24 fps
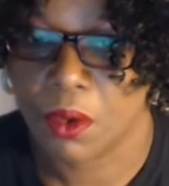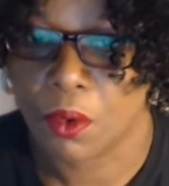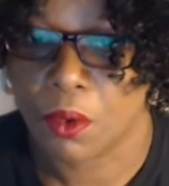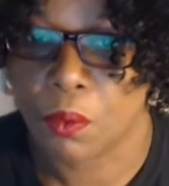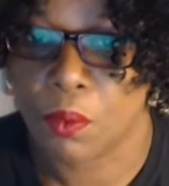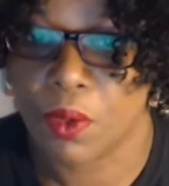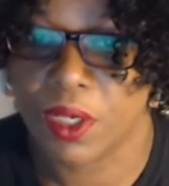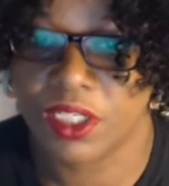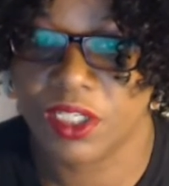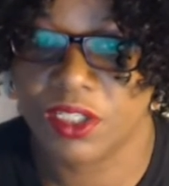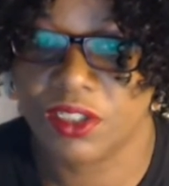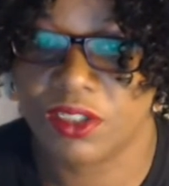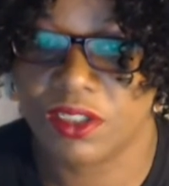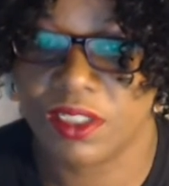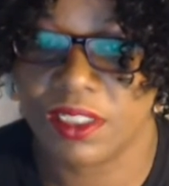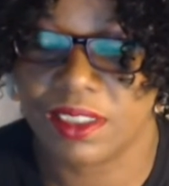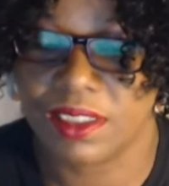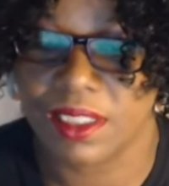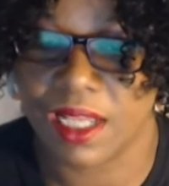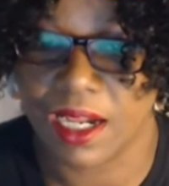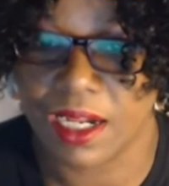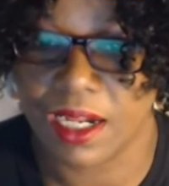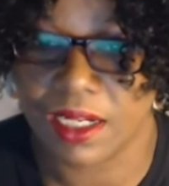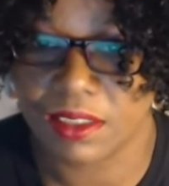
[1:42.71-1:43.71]
When you
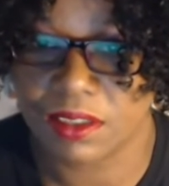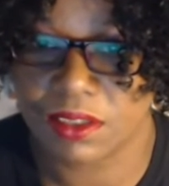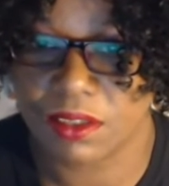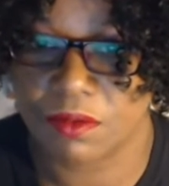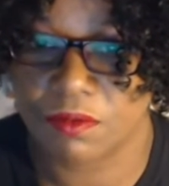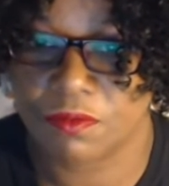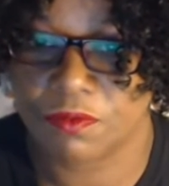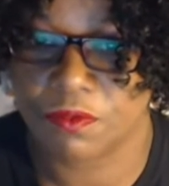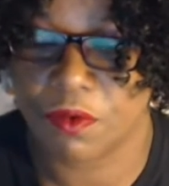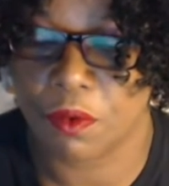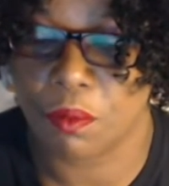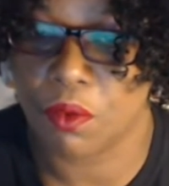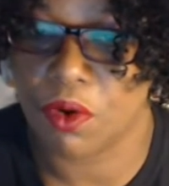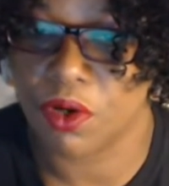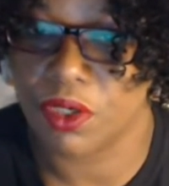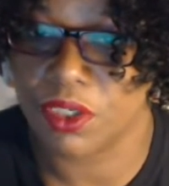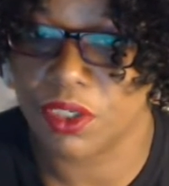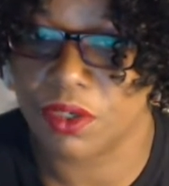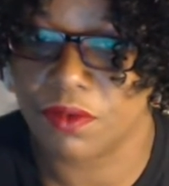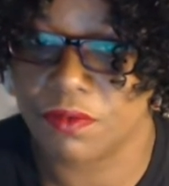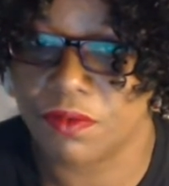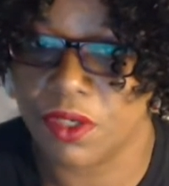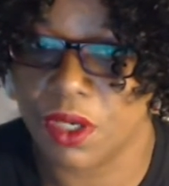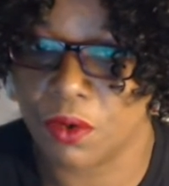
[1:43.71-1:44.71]
deduct from what
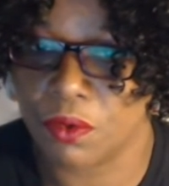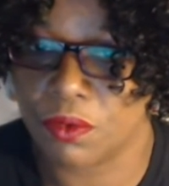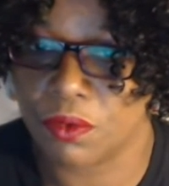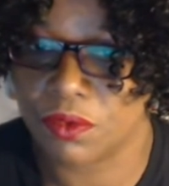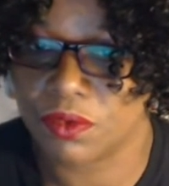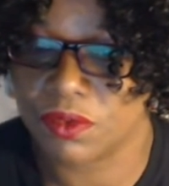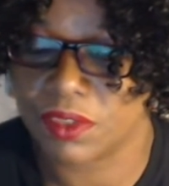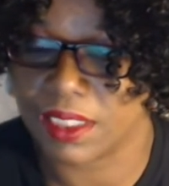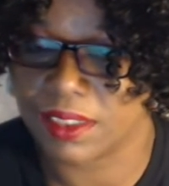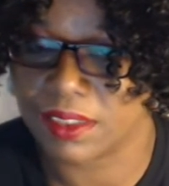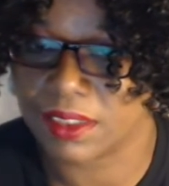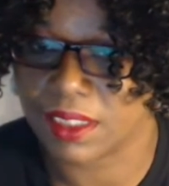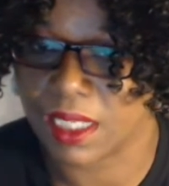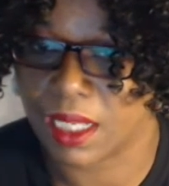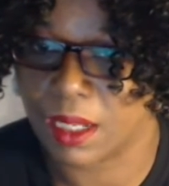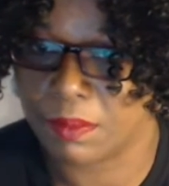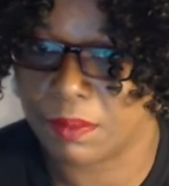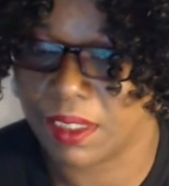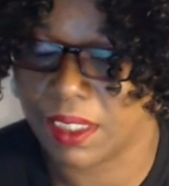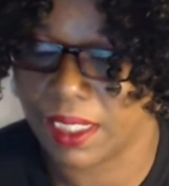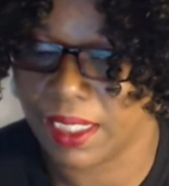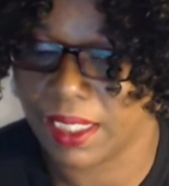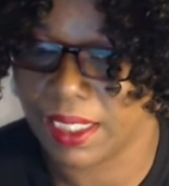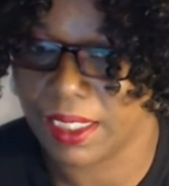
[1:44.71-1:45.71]
you know that's
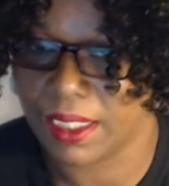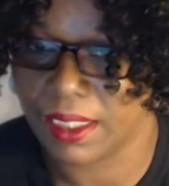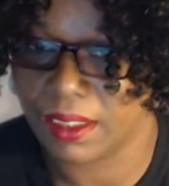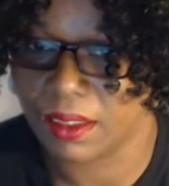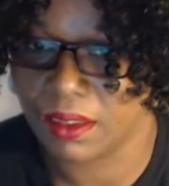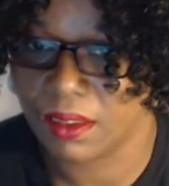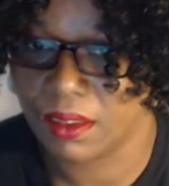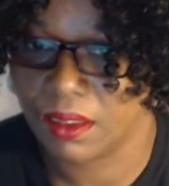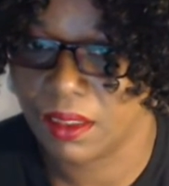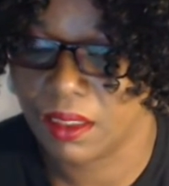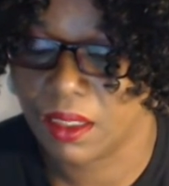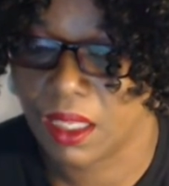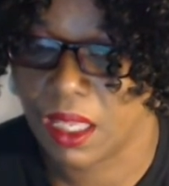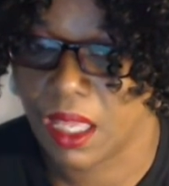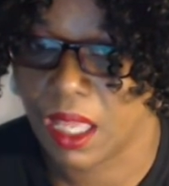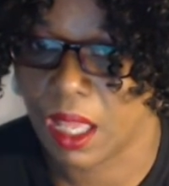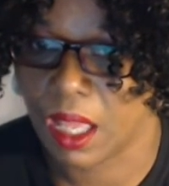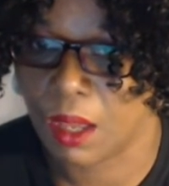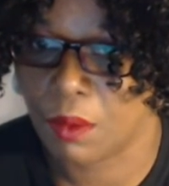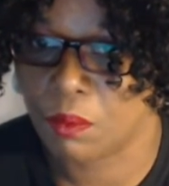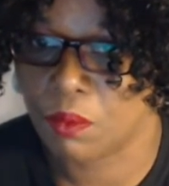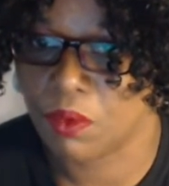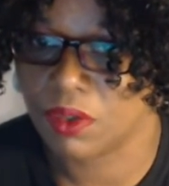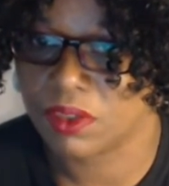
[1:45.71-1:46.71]
coming in
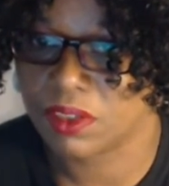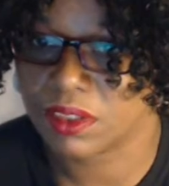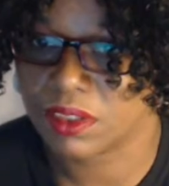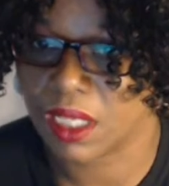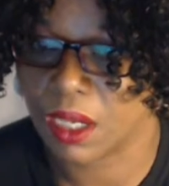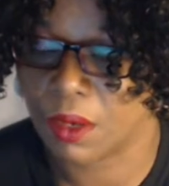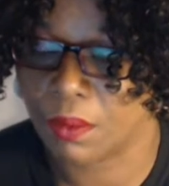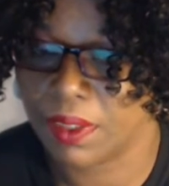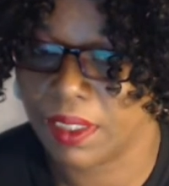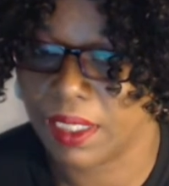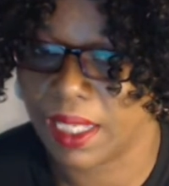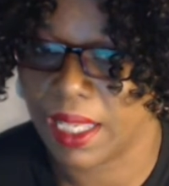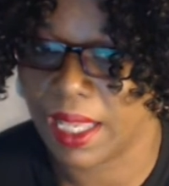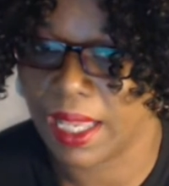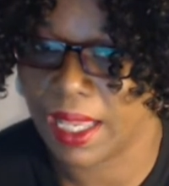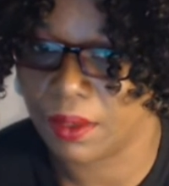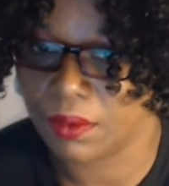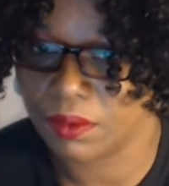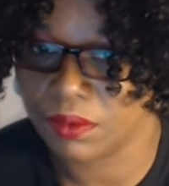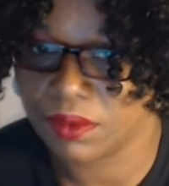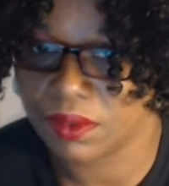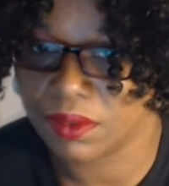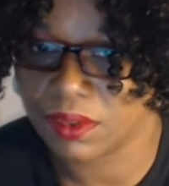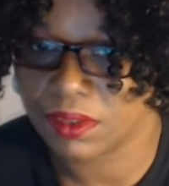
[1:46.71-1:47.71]
and what's going
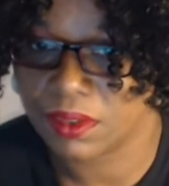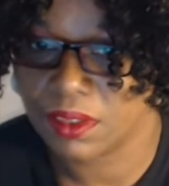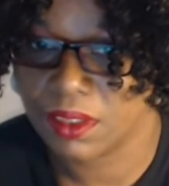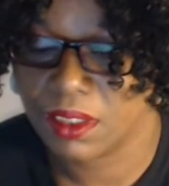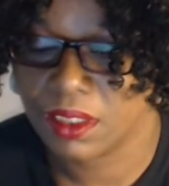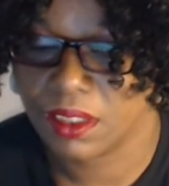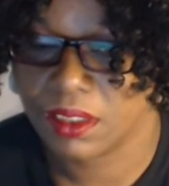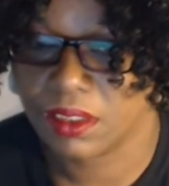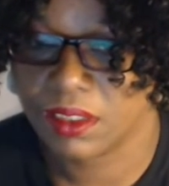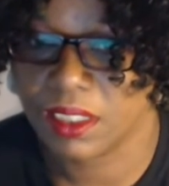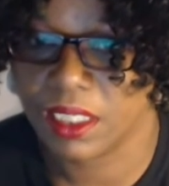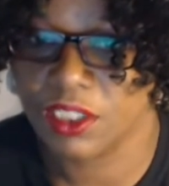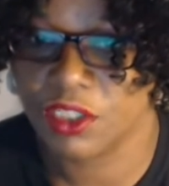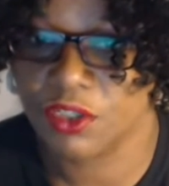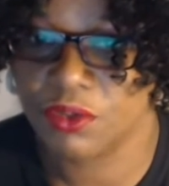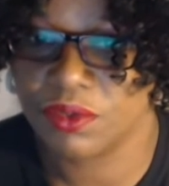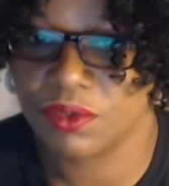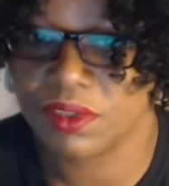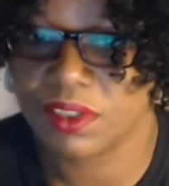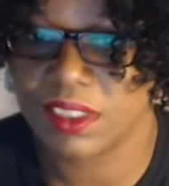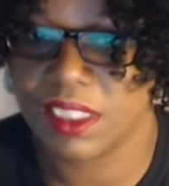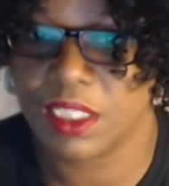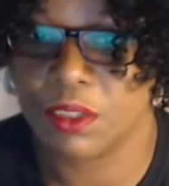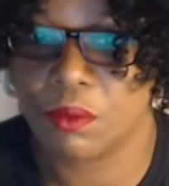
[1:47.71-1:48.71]
out, then you'll
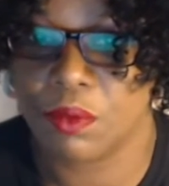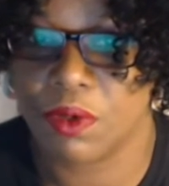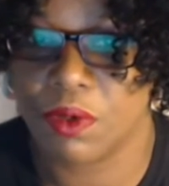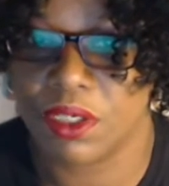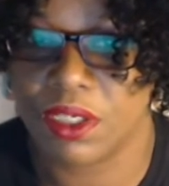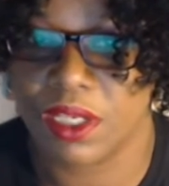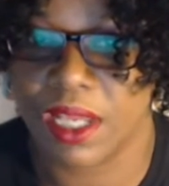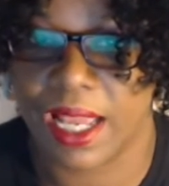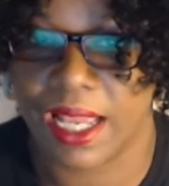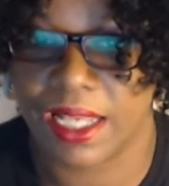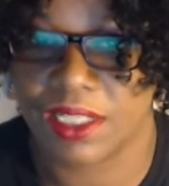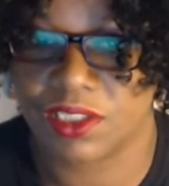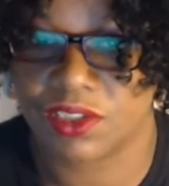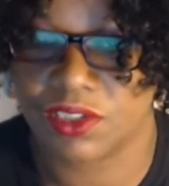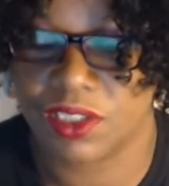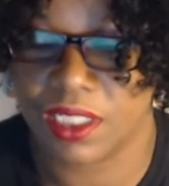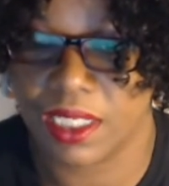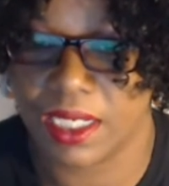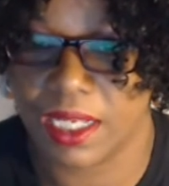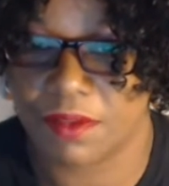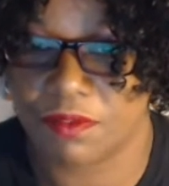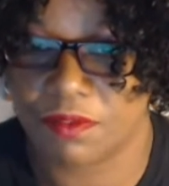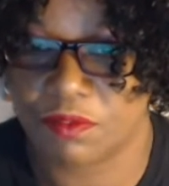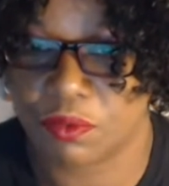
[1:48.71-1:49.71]
see what you're actually
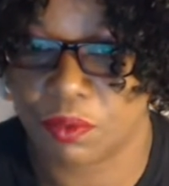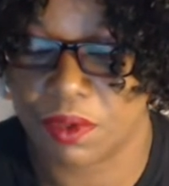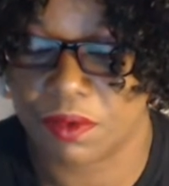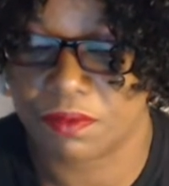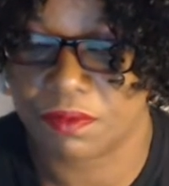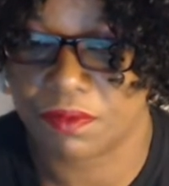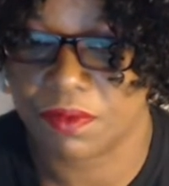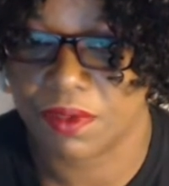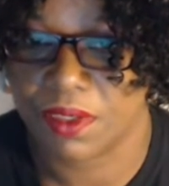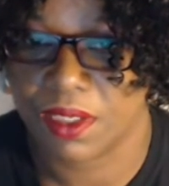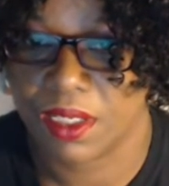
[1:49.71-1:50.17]
left with.